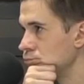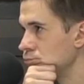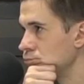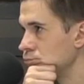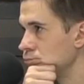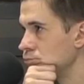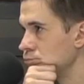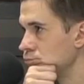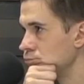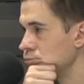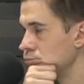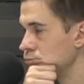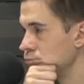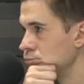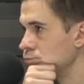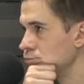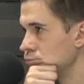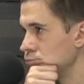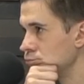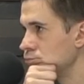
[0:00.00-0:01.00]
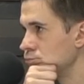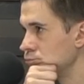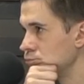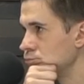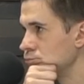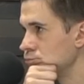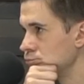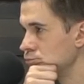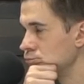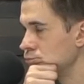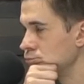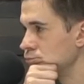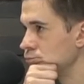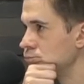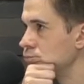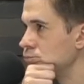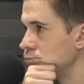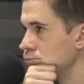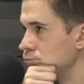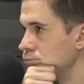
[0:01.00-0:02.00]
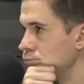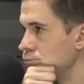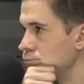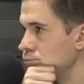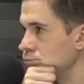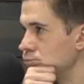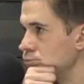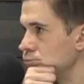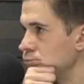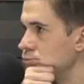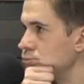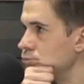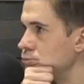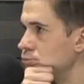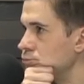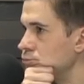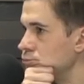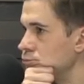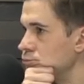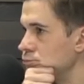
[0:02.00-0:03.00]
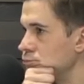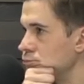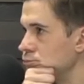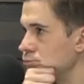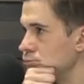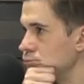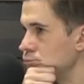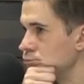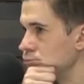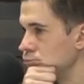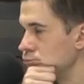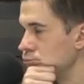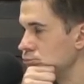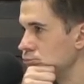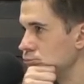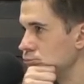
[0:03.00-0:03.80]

No words are spoken by the person on screen.